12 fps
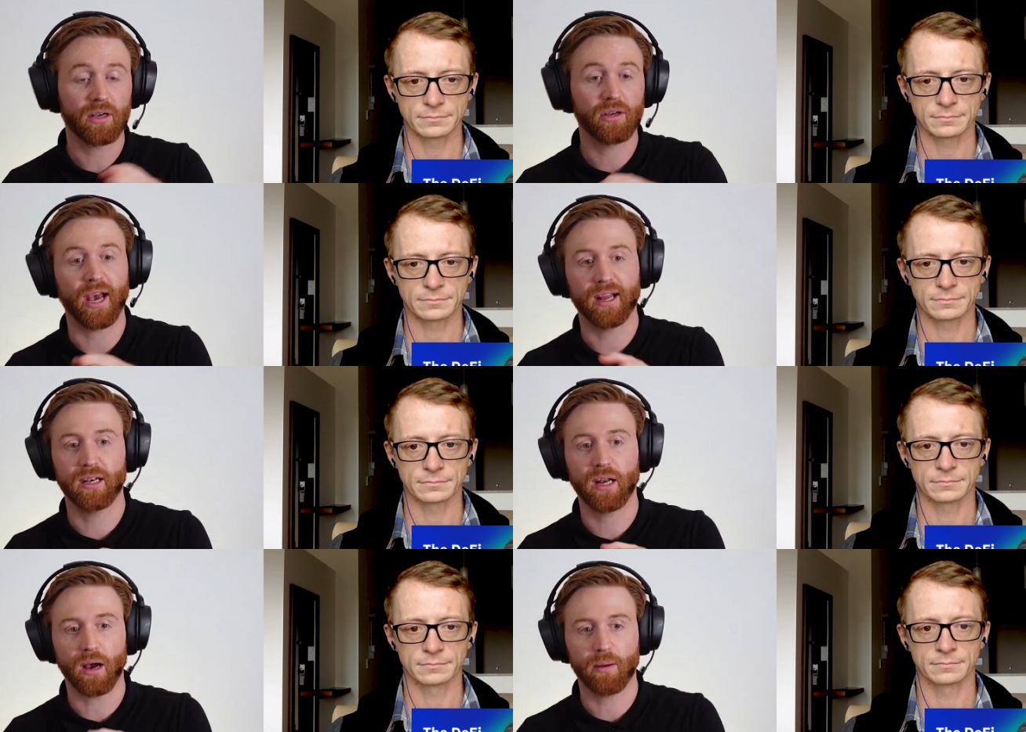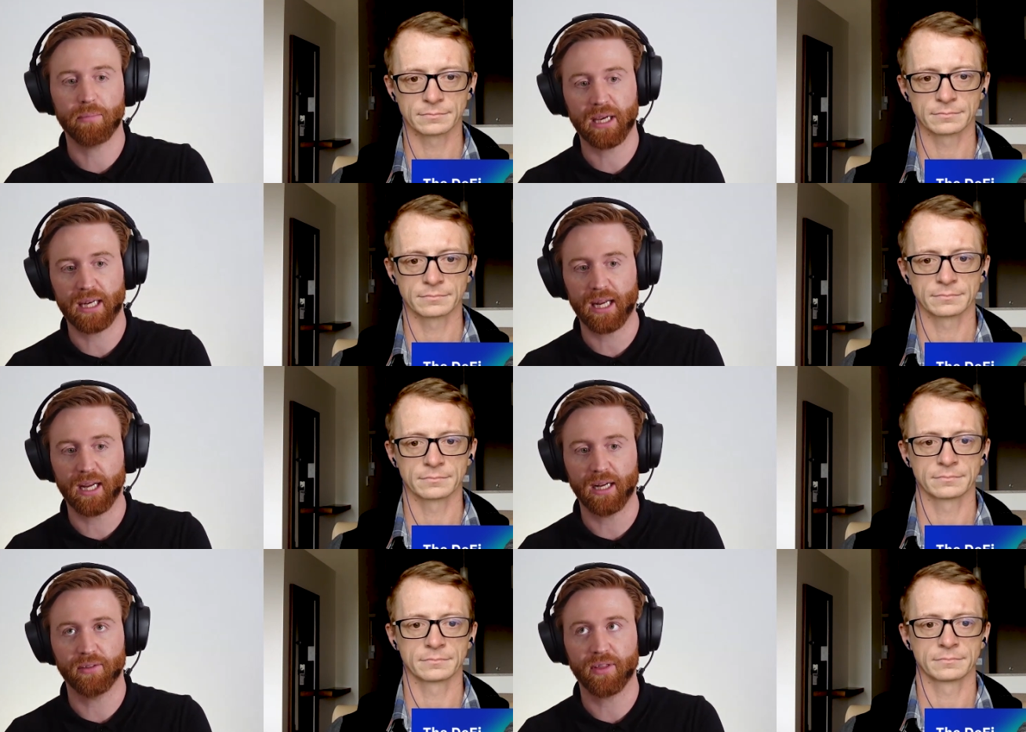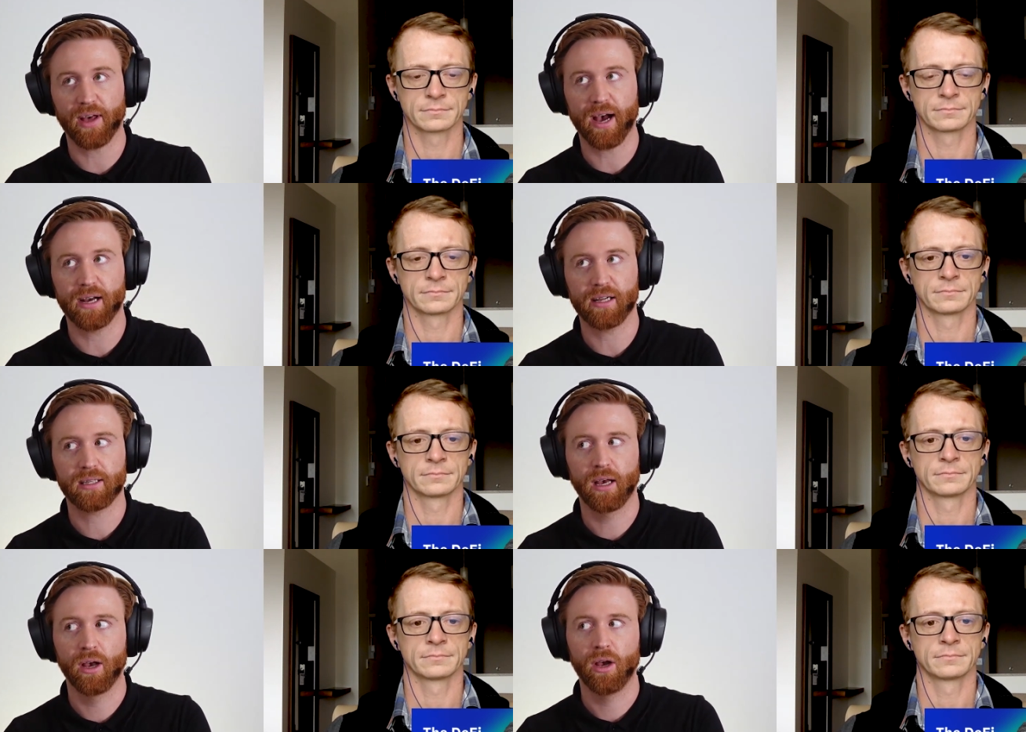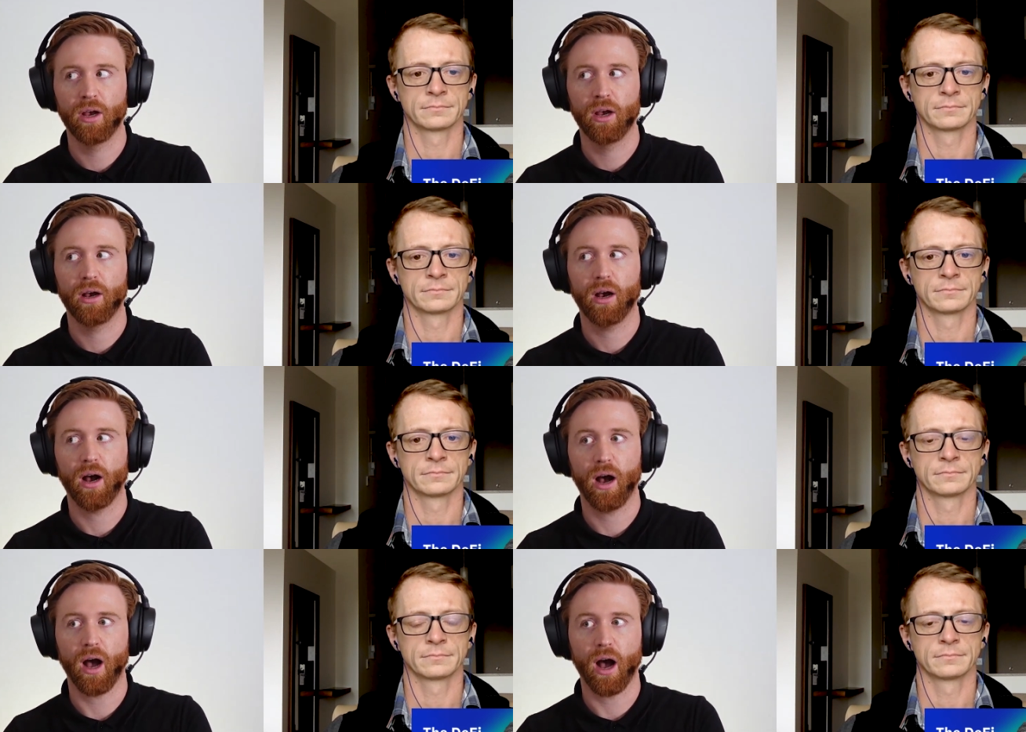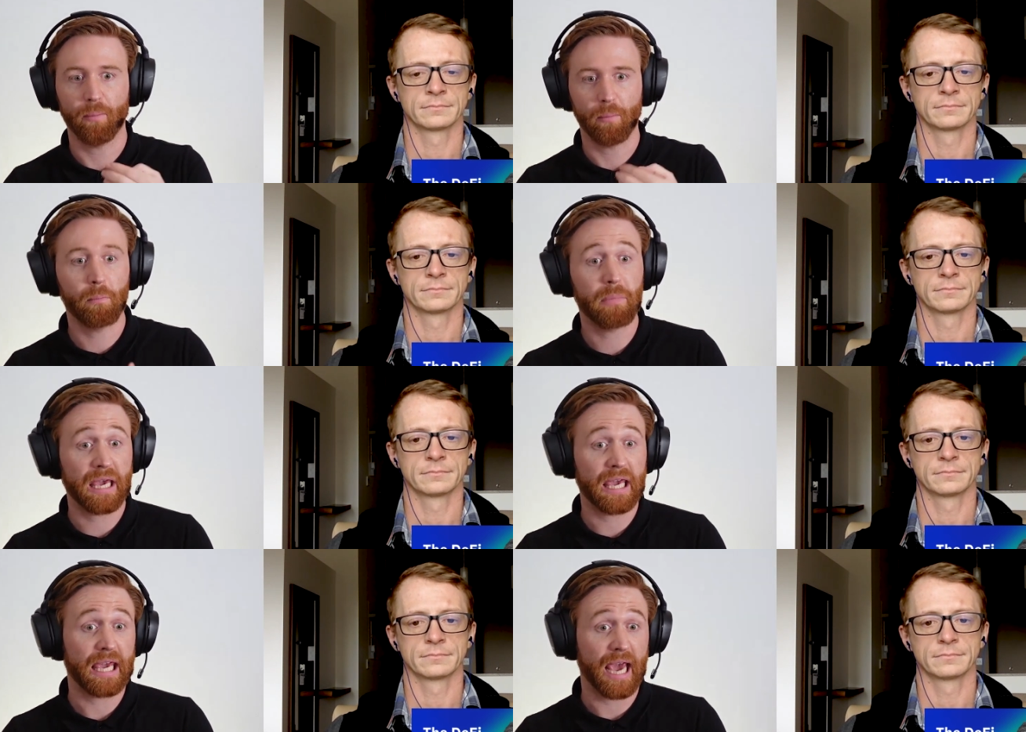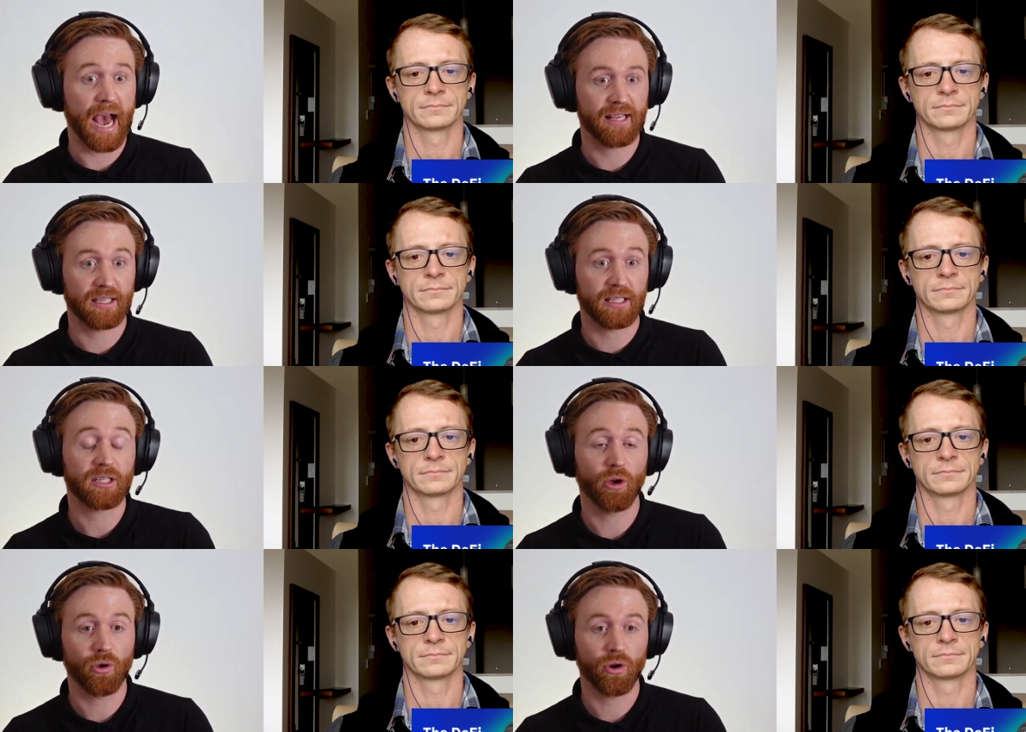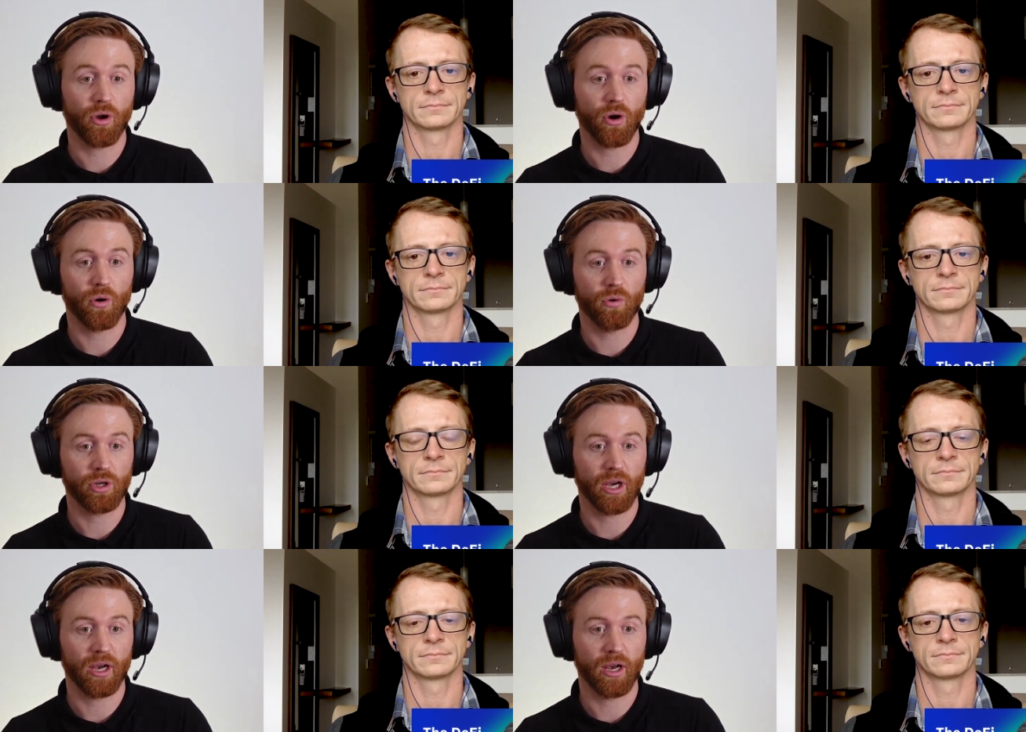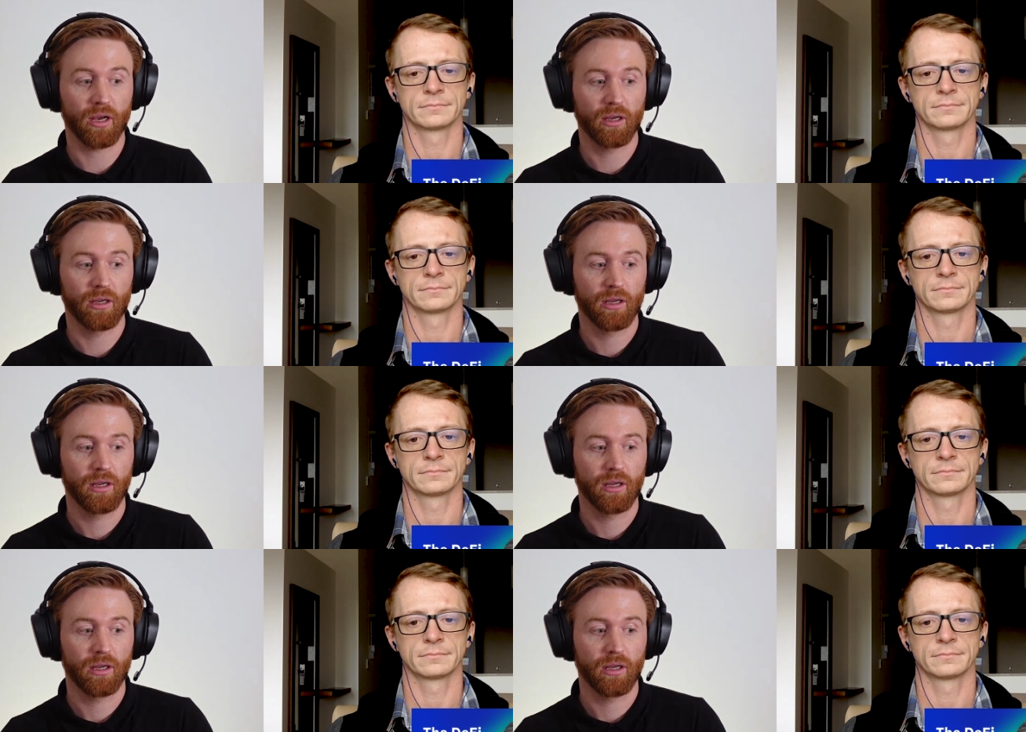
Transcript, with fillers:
Speaker 1: could end up meaning that me as a token holder.